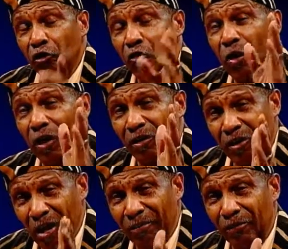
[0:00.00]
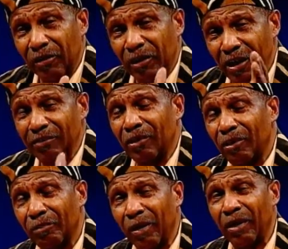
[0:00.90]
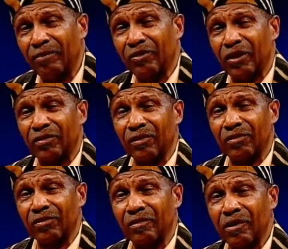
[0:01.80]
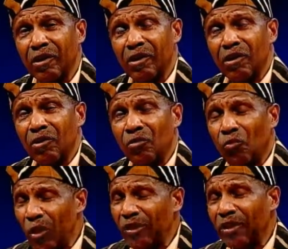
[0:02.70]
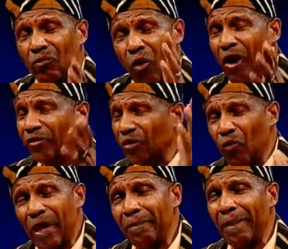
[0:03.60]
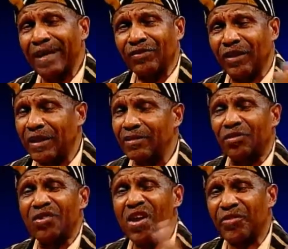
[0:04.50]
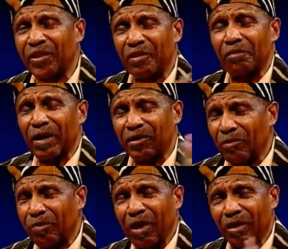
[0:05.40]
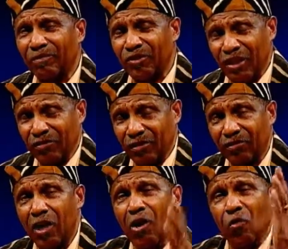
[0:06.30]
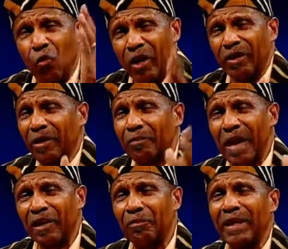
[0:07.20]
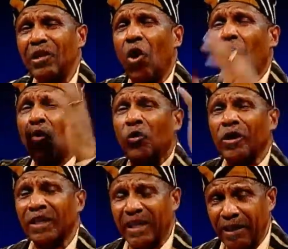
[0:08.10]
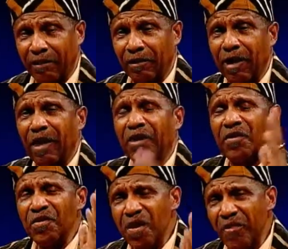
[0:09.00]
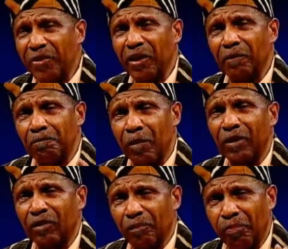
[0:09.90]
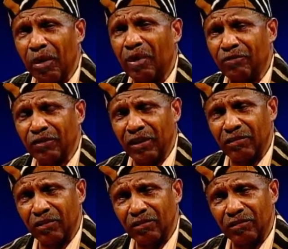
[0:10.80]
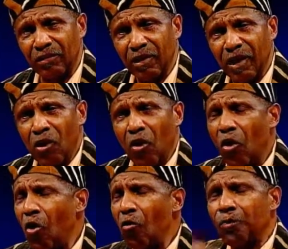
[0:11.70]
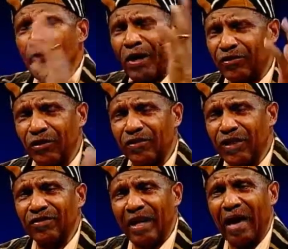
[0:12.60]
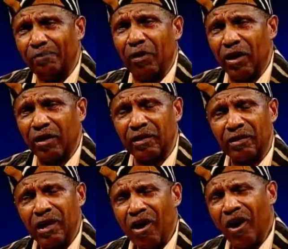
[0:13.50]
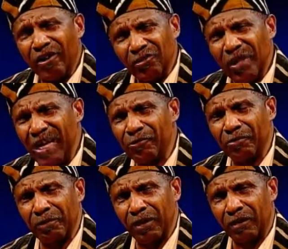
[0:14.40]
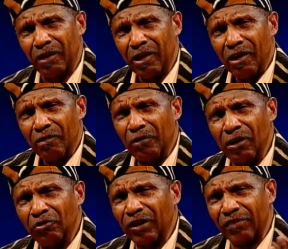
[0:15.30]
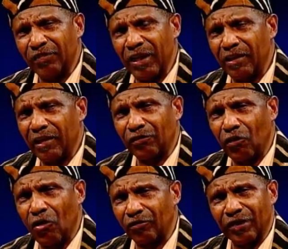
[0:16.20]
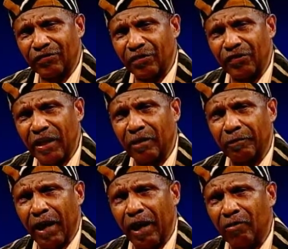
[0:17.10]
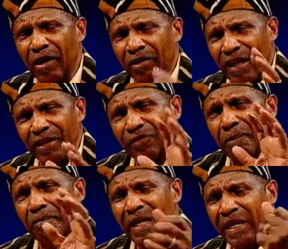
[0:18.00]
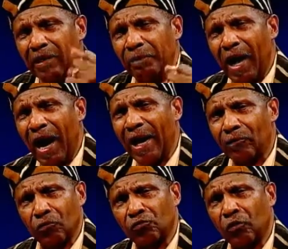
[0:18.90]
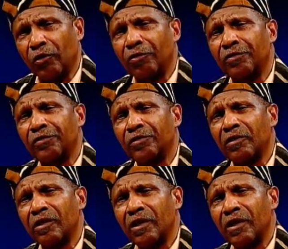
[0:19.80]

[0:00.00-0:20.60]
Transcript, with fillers: You are covered under the blood of Jesus. What can wash away my sins? Nothing but the blood of Jesus. What can make me whole again? Nothing but the blood of Jesus. Oh, precious is that blood. Are you hearing me? We don't just sing these songs just to sing them now. There's some meaning behind those words.